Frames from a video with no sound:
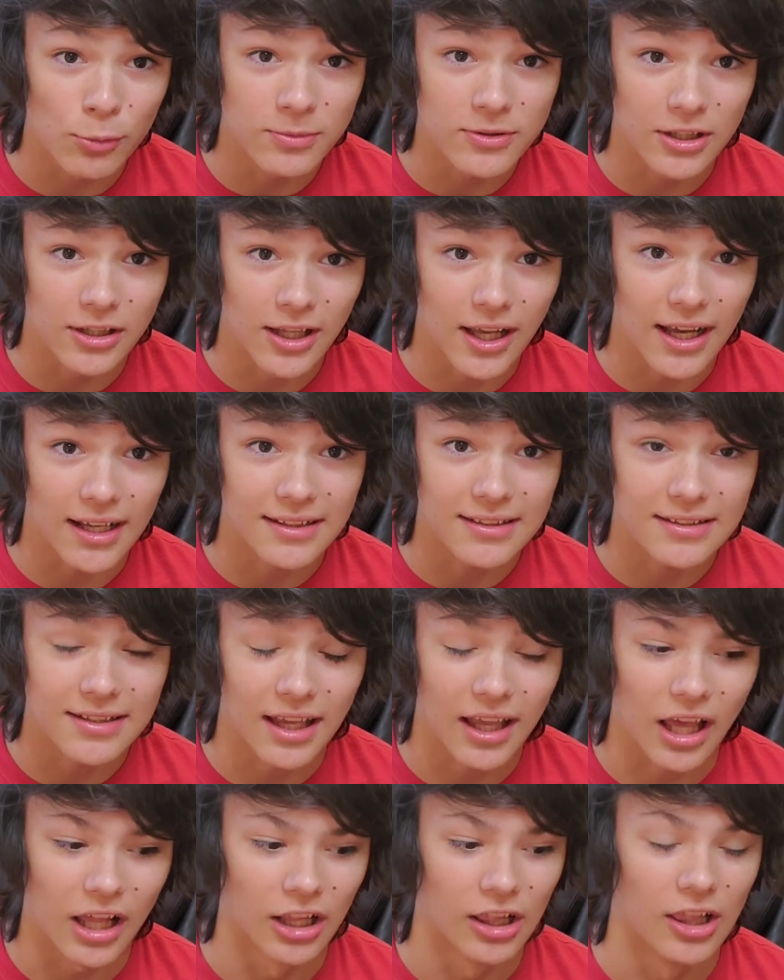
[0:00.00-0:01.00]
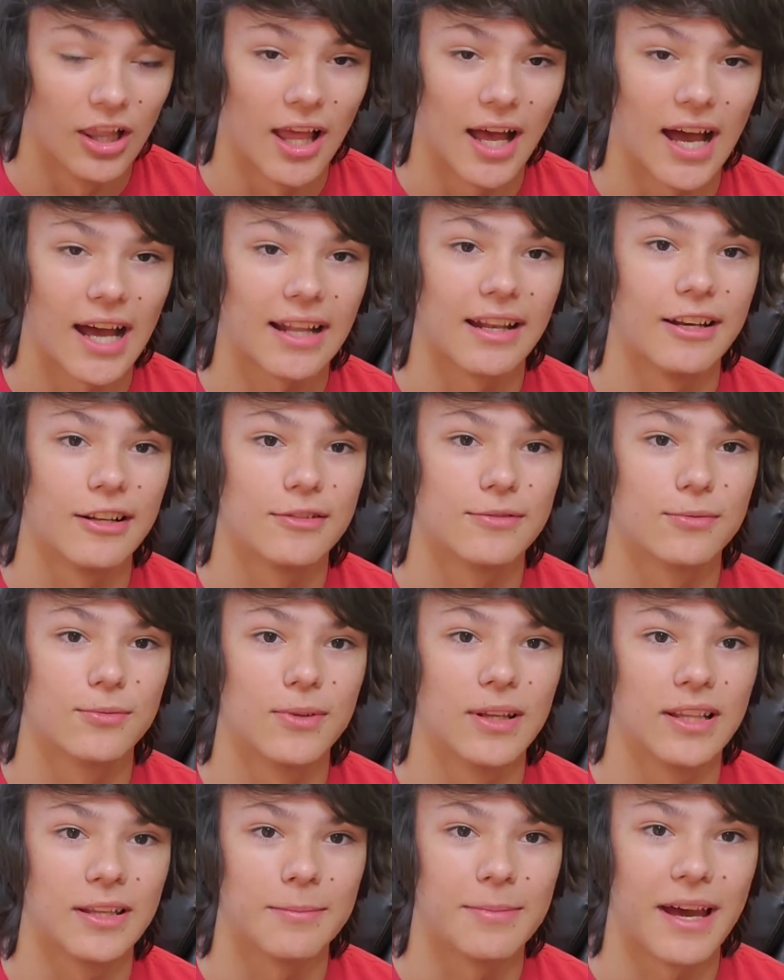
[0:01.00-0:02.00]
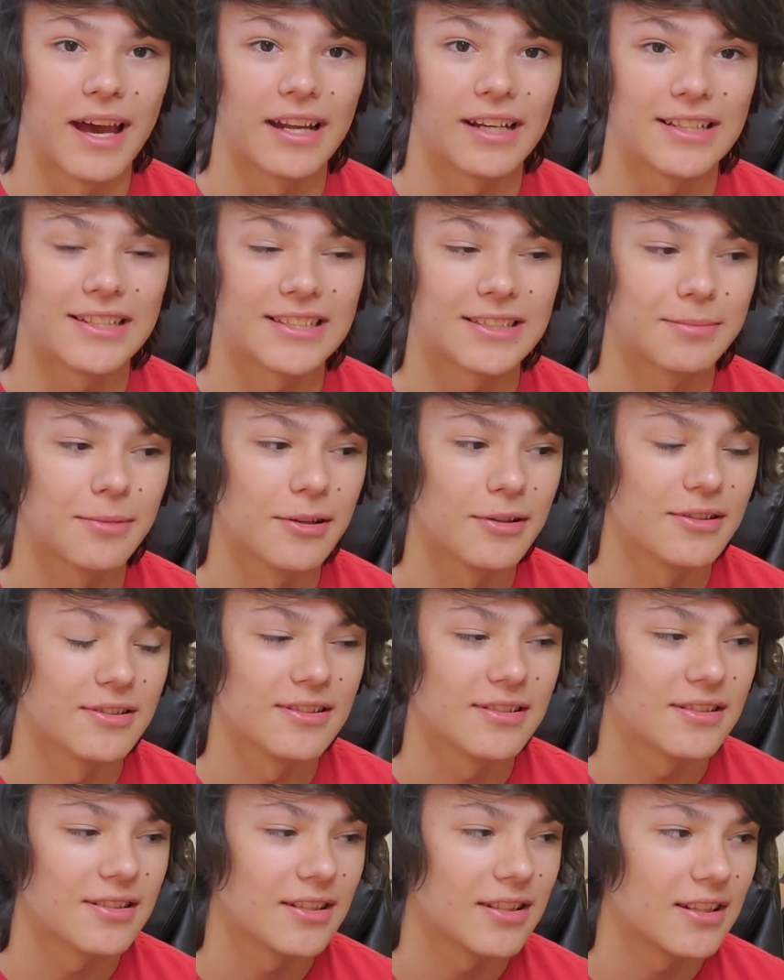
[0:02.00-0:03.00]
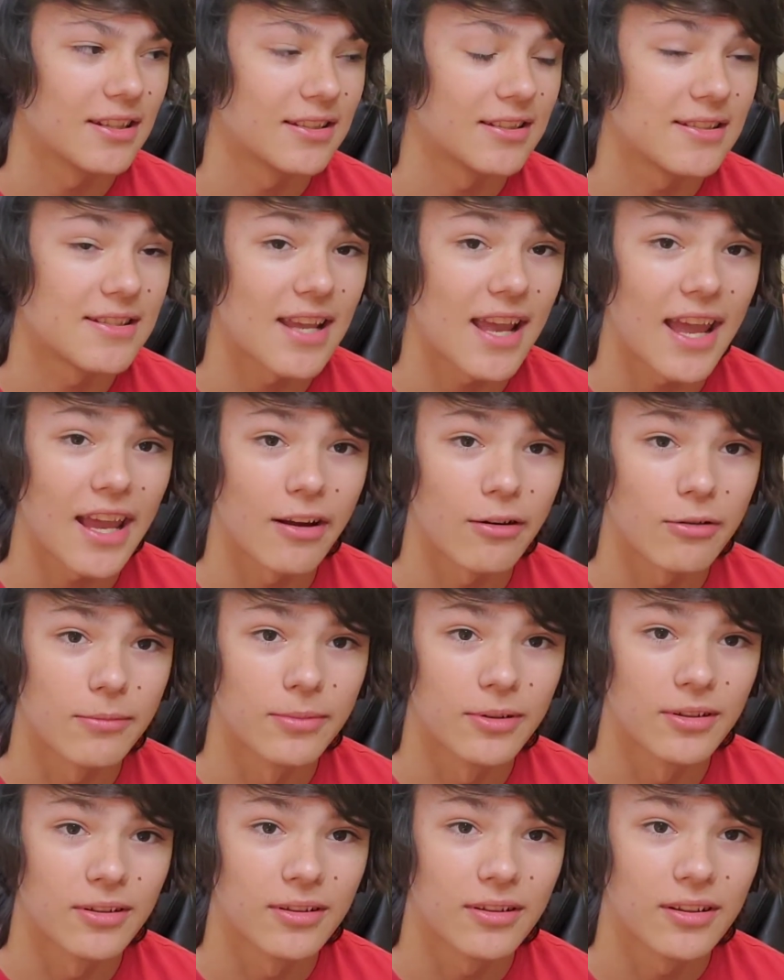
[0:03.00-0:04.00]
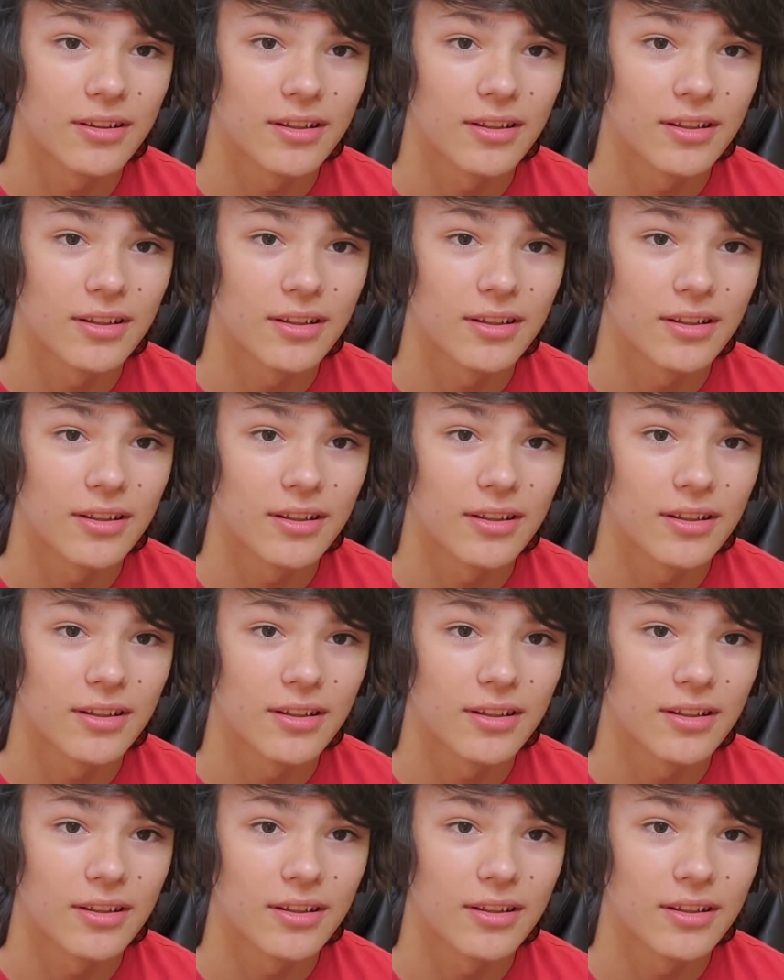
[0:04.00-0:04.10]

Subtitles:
a lot, and it's really bad. It smells terrible.